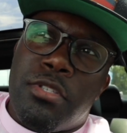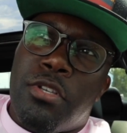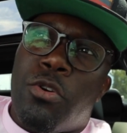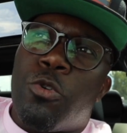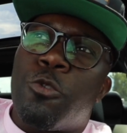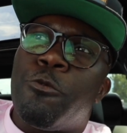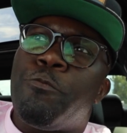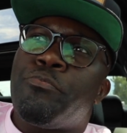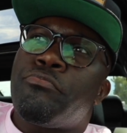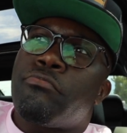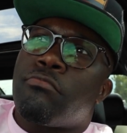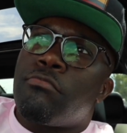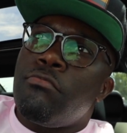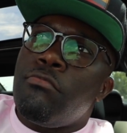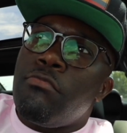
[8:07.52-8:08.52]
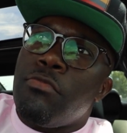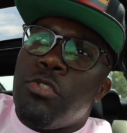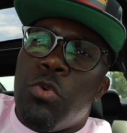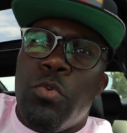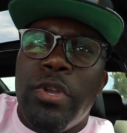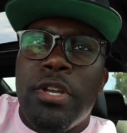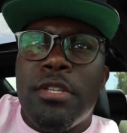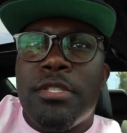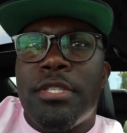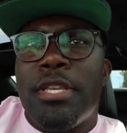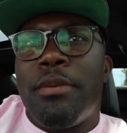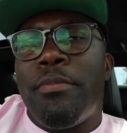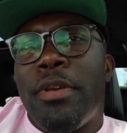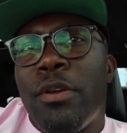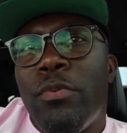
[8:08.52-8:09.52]
So we gonna
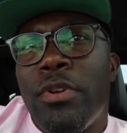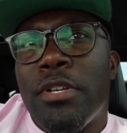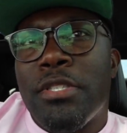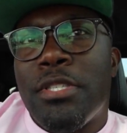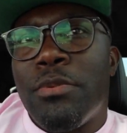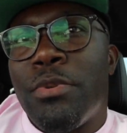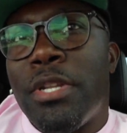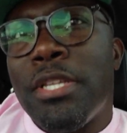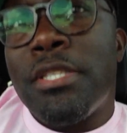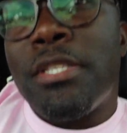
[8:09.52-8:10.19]
see, man. we gonna see what they